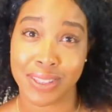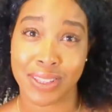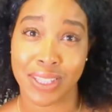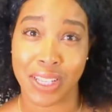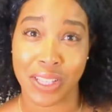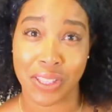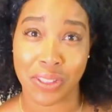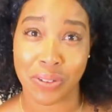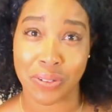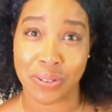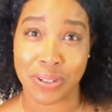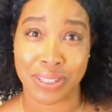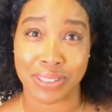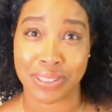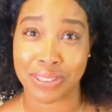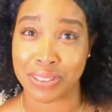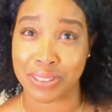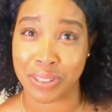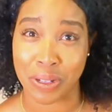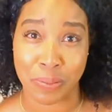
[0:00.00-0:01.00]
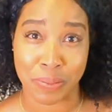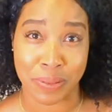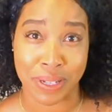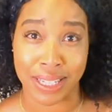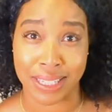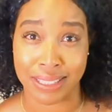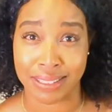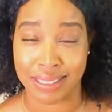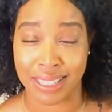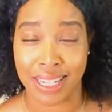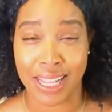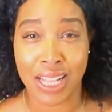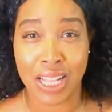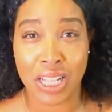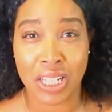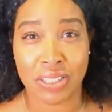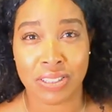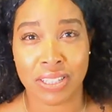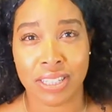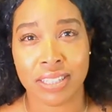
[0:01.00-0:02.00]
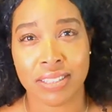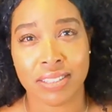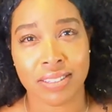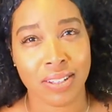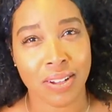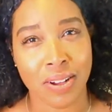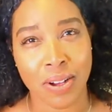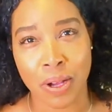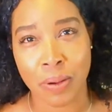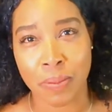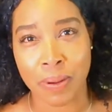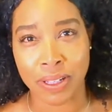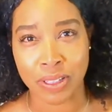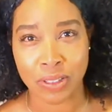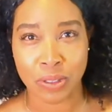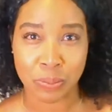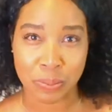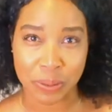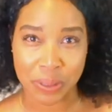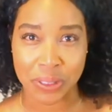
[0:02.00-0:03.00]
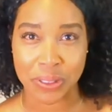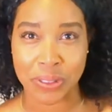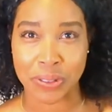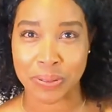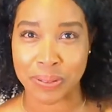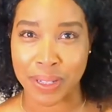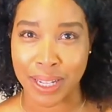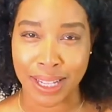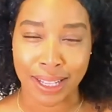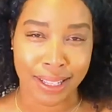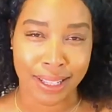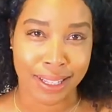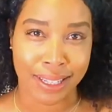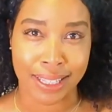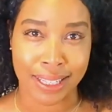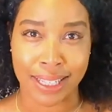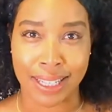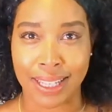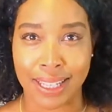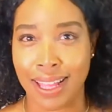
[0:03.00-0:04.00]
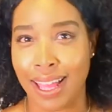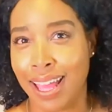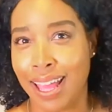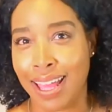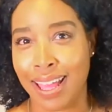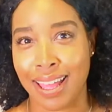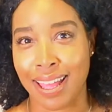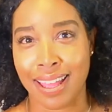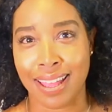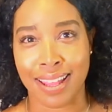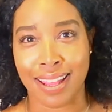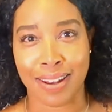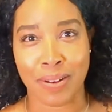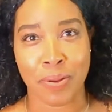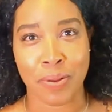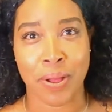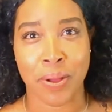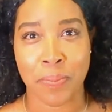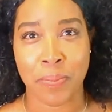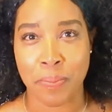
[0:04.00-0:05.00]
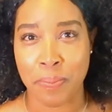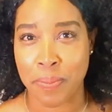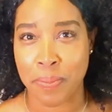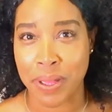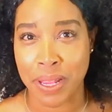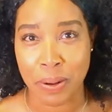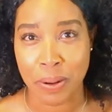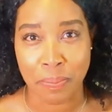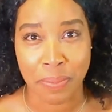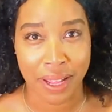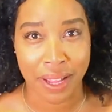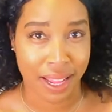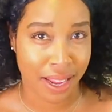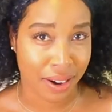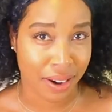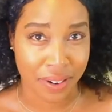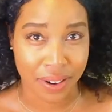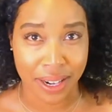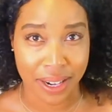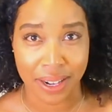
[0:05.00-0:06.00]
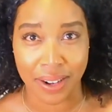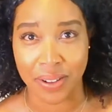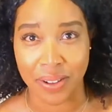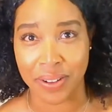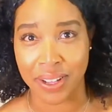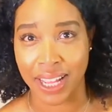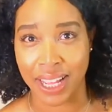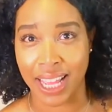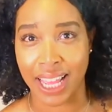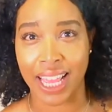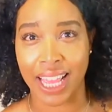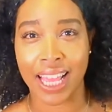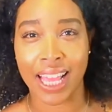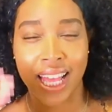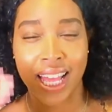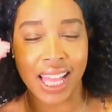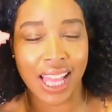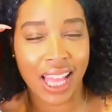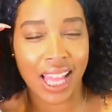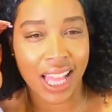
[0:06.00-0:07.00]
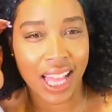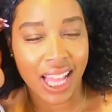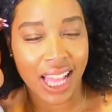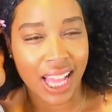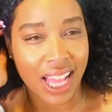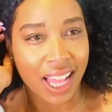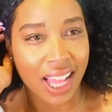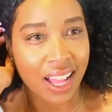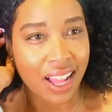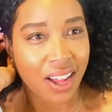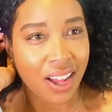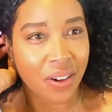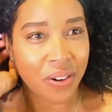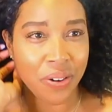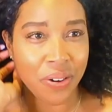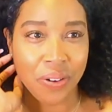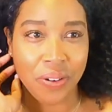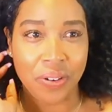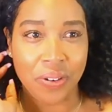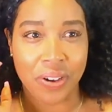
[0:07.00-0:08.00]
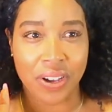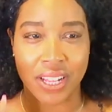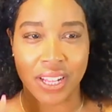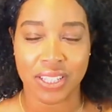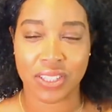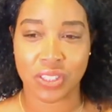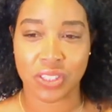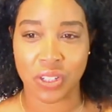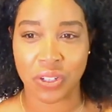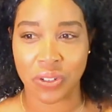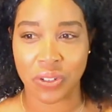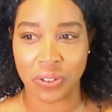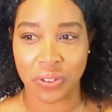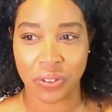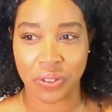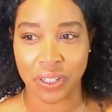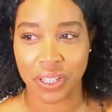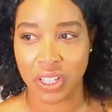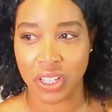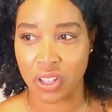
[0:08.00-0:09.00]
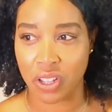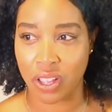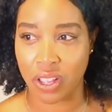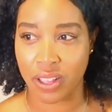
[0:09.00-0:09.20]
Thank you all so much. So, let's talk about spirituality and being a parent, okay? Whew. So,